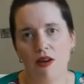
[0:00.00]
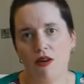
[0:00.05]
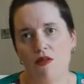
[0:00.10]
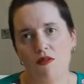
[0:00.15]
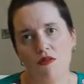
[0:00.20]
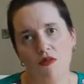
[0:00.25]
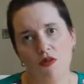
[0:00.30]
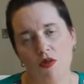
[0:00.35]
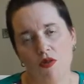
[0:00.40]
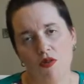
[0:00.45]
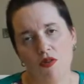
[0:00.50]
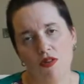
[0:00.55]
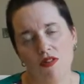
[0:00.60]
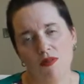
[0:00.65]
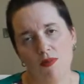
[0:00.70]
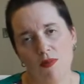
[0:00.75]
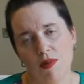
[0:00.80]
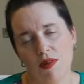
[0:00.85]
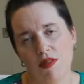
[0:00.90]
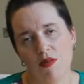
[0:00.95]
for
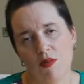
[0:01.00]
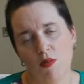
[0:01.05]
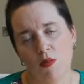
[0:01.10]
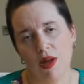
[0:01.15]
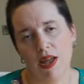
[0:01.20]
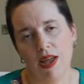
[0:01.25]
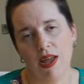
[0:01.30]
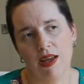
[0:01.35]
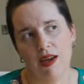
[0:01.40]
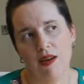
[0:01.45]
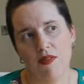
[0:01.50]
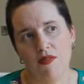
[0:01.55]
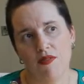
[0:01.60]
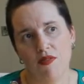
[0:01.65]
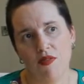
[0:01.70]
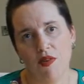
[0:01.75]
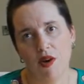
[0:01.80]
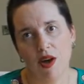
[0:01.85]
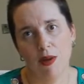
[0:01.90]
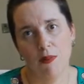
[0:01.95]
Christmas where a
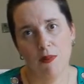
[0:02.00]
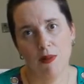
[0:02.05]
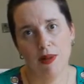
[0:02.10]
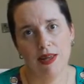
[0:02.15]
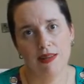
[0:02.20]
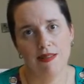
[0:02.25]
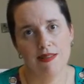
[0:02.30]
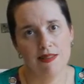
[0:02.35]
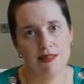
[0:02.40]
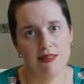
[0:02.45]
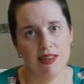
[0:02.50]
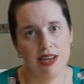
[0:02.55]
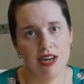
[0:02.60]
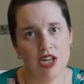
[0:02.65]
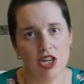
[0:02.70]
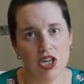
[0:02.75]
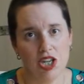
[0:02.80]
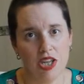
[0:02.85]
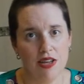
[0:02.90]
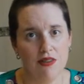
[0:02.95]
fireplace is
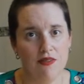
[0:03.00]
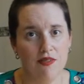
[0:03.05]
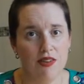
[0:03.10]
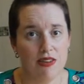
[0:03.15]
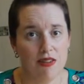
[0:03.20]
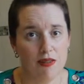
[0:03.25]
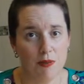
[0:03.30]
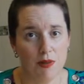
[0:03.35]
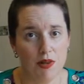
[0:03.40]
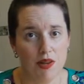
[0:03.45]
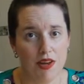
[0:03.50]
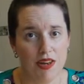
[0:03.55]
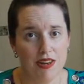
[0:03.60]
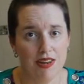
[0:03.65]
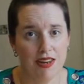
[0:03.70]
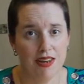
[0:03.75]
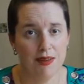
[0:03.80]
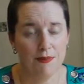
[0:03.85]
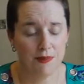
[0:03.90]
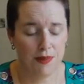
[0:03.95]
actually a feasible
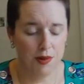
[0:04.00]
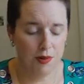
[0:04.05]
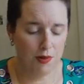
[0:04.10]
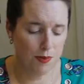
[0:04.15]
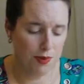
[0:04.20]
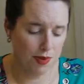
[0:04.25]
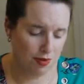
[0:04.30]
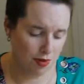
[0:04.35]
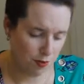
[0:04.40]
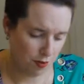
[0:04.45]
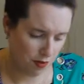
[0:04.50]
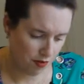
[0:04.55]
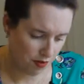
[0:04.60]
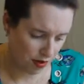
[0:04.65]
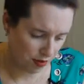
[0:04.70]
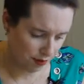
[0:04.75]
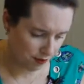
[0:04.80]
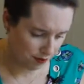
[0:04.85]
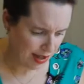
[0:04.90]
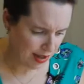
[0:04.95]
idea. It would be super
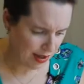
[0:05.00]
fun.